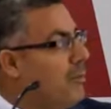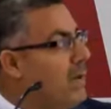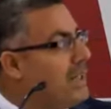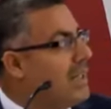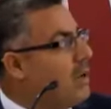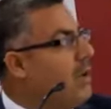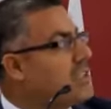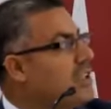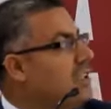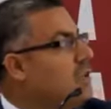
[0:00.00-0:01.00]
But the
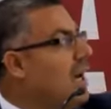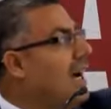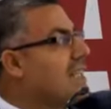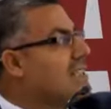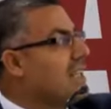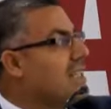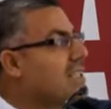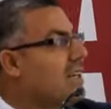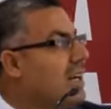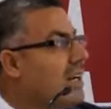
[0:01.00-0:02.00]
question to ask
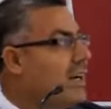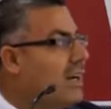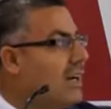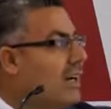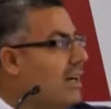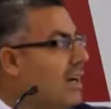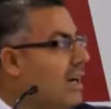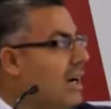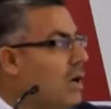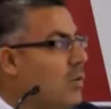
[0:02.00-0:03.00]
is,
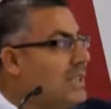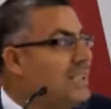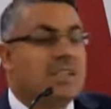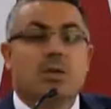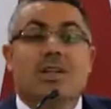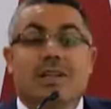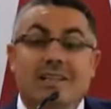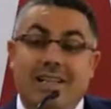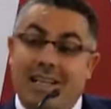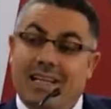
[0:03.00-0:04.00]
what did you
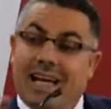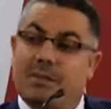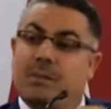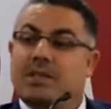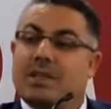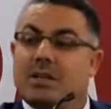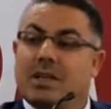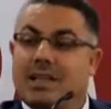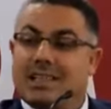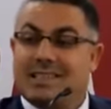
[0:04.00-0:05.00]
learn in that
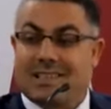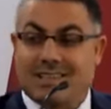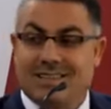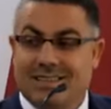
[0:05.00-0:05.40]
particular lesson?